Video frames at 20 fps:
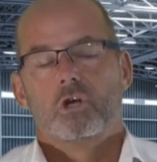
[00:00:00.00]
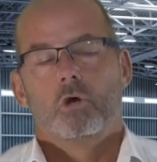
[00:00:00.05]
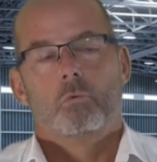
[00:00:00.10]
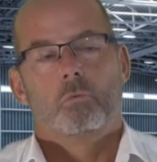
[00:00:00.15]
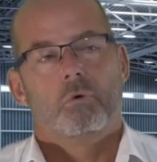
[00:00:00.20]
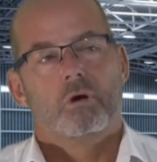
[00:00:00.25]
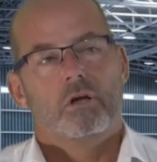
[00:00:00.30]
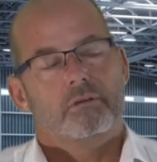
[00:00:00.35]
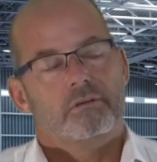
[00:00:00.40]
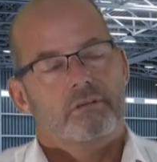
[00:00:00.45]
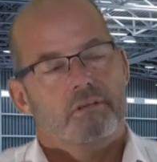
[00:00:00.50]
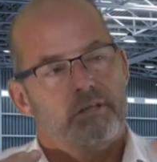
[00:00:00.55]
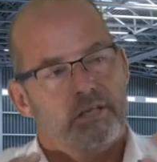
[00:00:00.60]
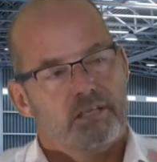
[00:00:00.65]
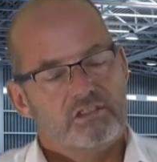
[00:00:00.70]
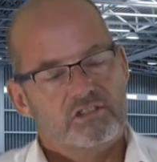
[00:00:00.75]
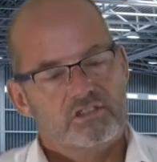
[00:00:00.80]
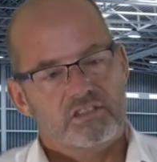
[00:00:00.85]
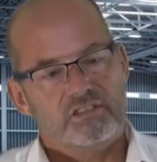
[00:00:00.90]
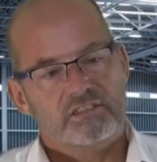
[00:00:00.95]
Well,
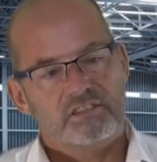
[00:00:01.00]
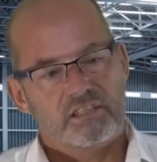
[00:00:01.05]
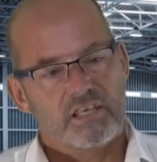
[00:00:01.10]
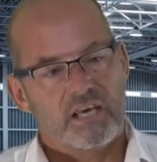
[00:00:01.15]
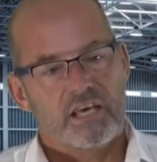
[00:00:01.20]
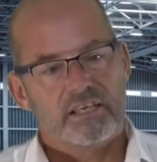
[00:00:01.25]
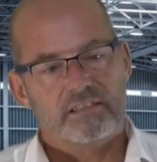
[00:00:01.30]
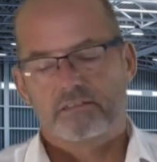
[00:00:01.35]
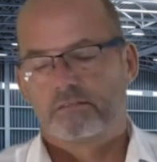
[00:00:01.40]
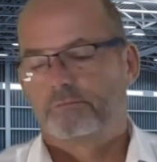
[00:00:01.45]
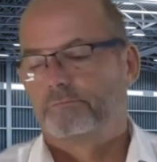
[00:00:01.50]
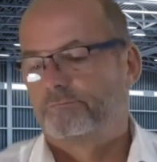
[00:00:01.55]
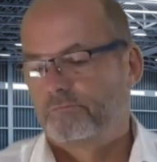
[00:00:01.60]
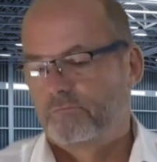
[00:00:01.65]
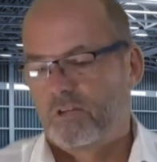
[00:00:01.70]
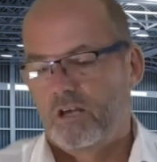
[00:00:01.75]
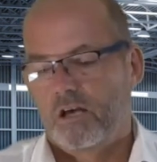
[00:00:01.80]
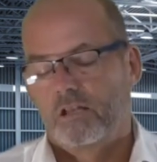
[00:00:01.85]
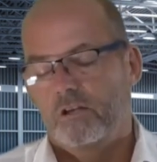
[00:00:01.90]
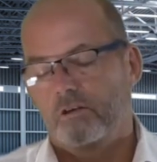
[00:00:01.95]
it's just a case,
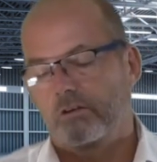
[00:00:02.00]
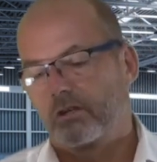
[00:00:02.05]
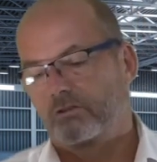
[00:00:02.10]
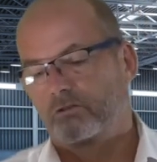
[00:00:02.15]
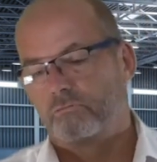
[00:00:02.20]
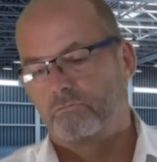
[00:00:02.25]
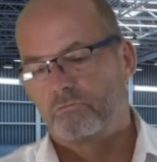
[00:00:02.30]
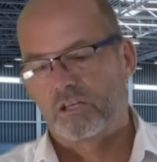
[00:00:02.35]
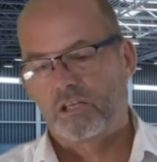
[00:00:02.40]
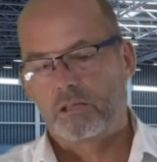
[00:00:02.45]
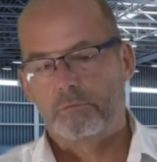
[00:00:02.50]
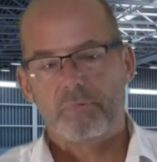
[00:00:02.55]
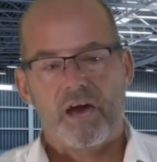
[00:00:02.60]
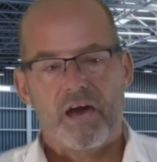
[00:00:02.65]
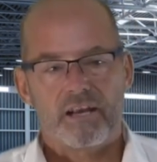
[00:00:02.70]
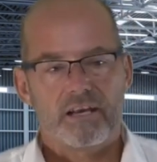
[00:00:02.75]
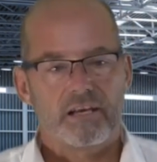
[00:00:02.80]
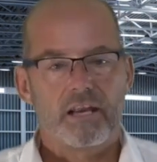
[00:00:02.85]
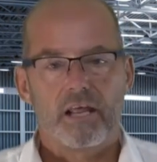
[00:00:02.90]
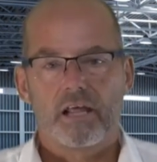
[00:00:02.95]
look, it's a really
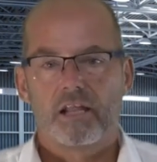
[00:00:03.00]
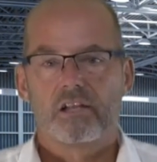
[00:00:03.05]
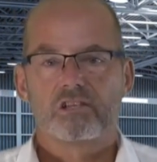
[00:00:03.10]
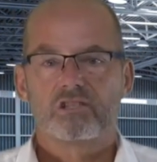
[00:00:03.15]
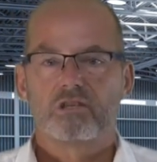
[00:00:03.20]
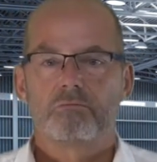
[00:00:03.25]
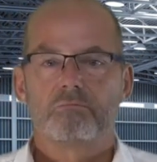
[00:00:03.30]
bad analogy,